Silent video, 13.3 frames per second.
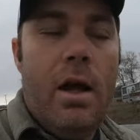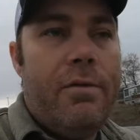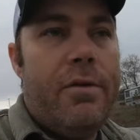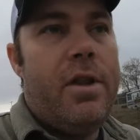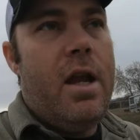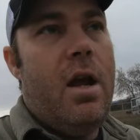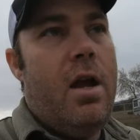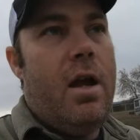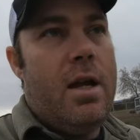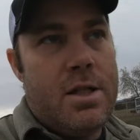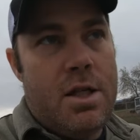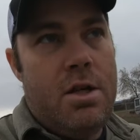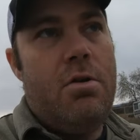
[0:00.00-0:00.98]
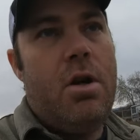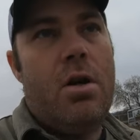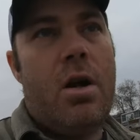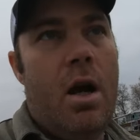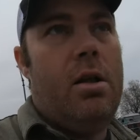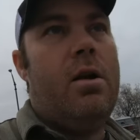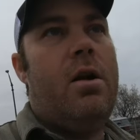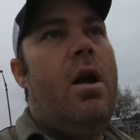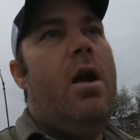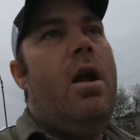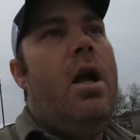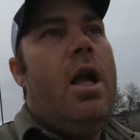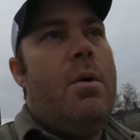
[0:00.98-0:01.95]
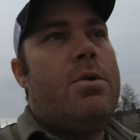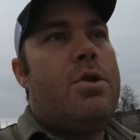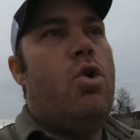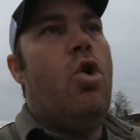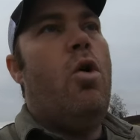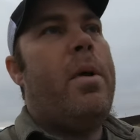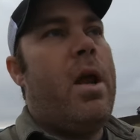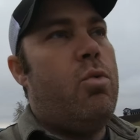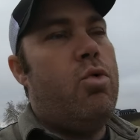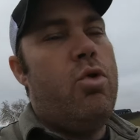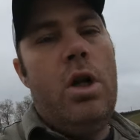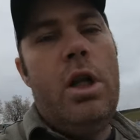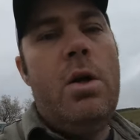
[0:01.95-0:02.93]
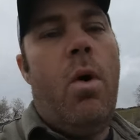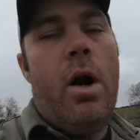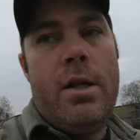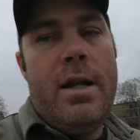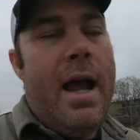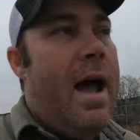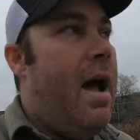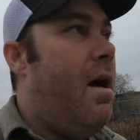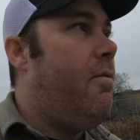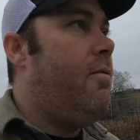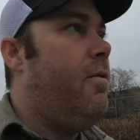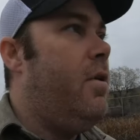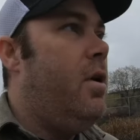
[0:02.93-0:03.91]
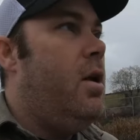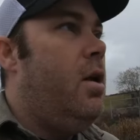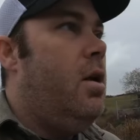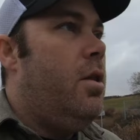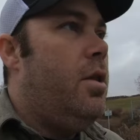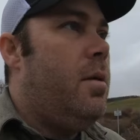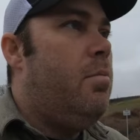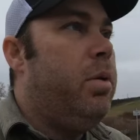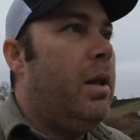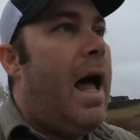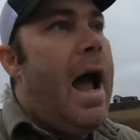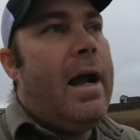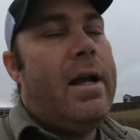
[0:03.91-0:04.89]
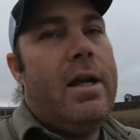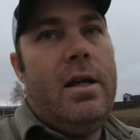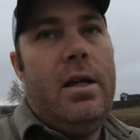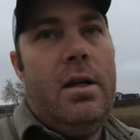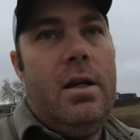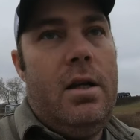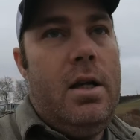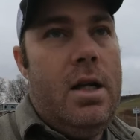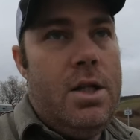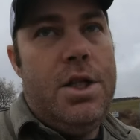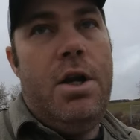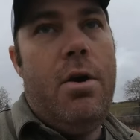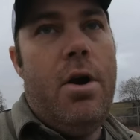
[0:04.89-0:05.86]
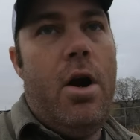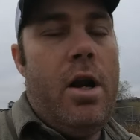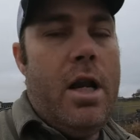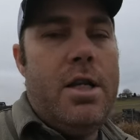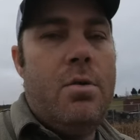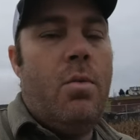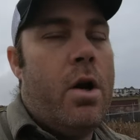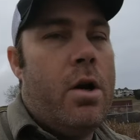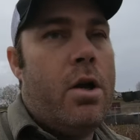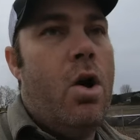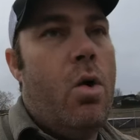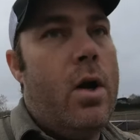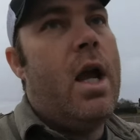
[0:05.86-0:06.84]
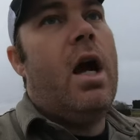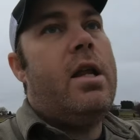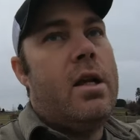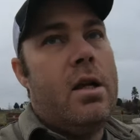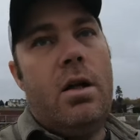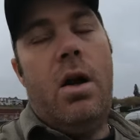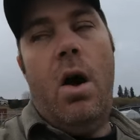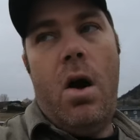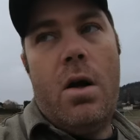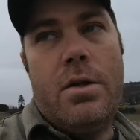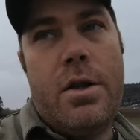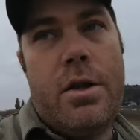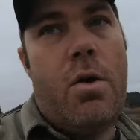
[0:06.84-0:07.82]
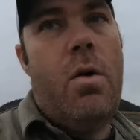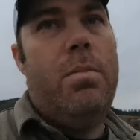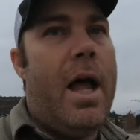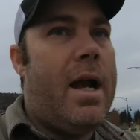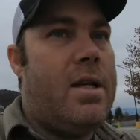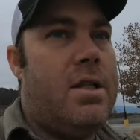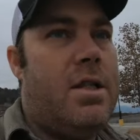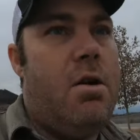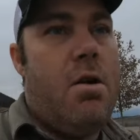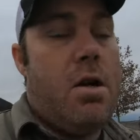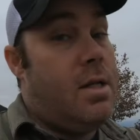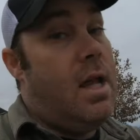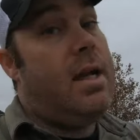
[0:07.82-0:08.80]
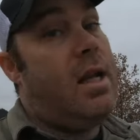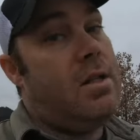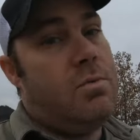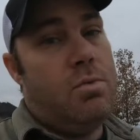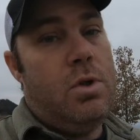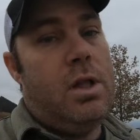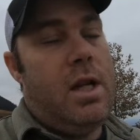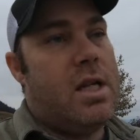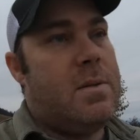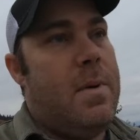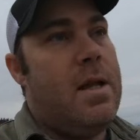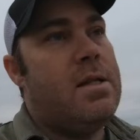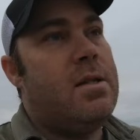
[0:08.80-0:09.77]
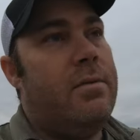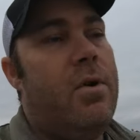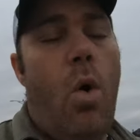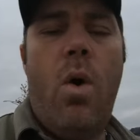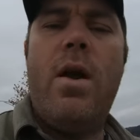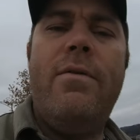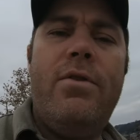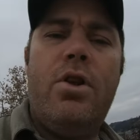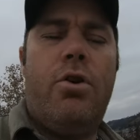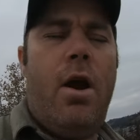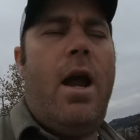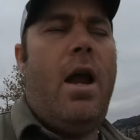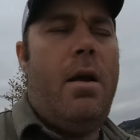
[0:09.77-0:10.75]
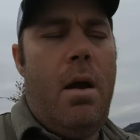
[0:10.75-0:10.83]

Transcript: I loved the exterior color. It was cool, but I really wanted to have the black interior, and I didn't want to go gutting a car to throw a black interior, because that gets really expensive. Or even the gray.